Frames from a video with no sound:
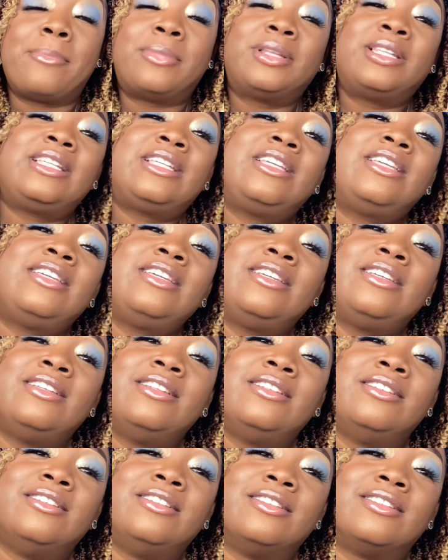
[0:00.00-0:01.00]

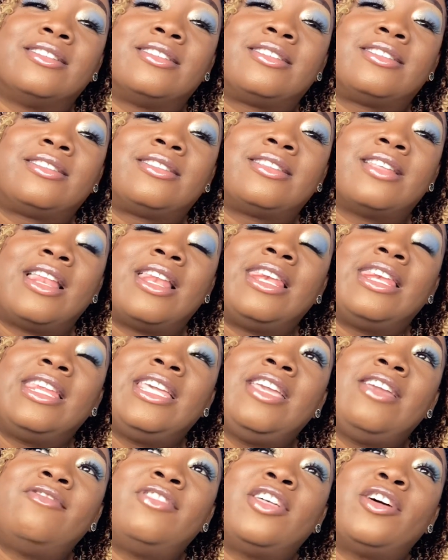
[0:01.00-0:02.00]
please
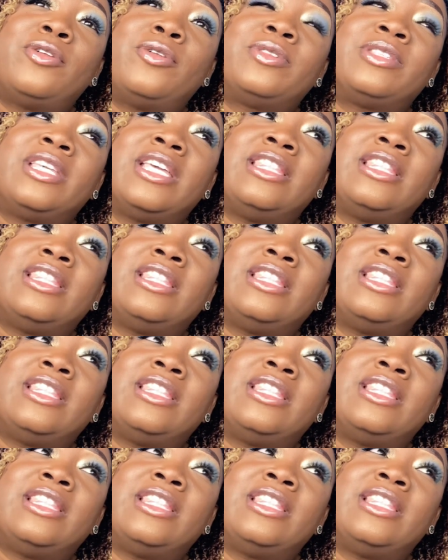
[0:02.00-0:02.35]
leave those